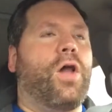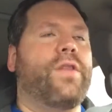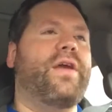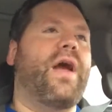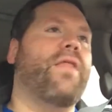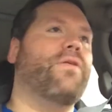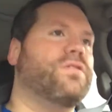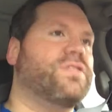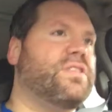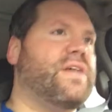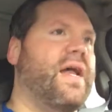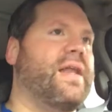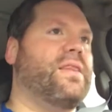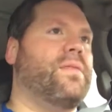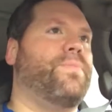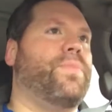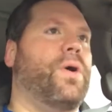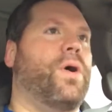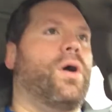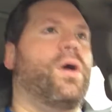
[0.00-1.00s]
On the other side
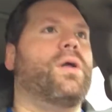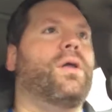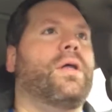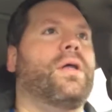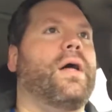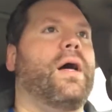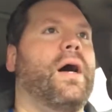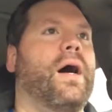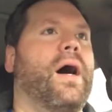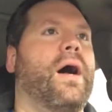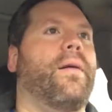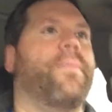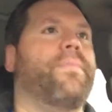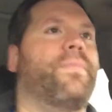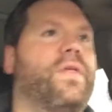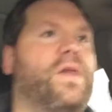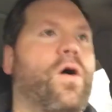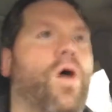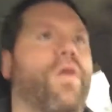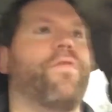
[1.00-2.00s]
of the ball,
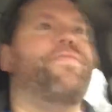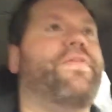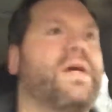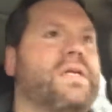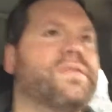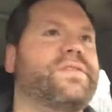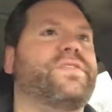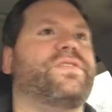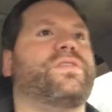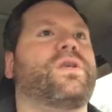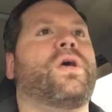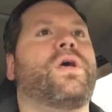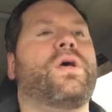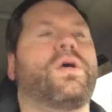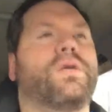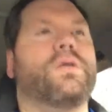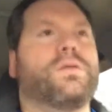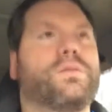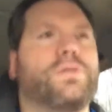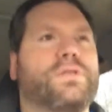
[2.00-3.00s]
the offense
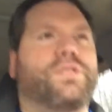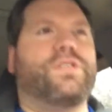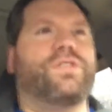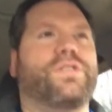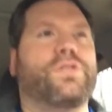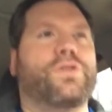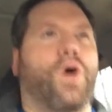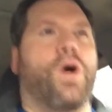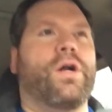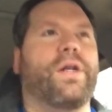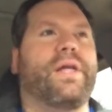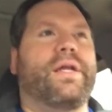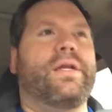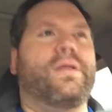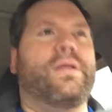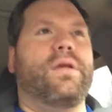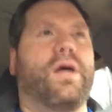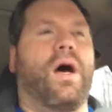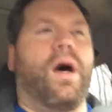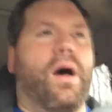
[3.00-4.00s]

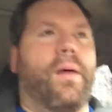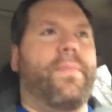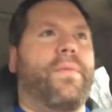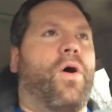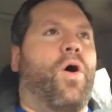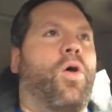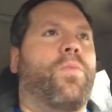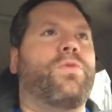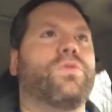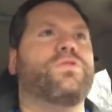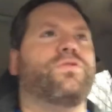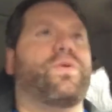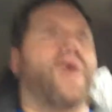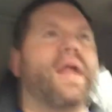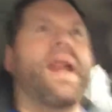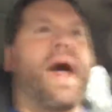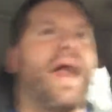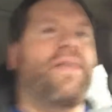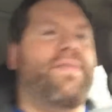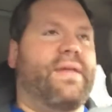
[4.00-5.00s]
started almost
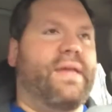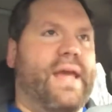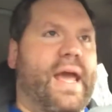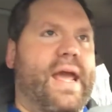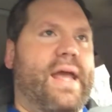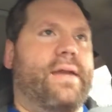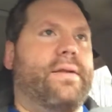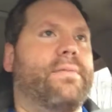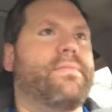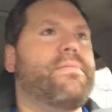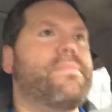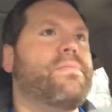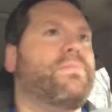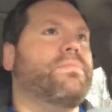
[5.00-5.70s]
right out of the gate.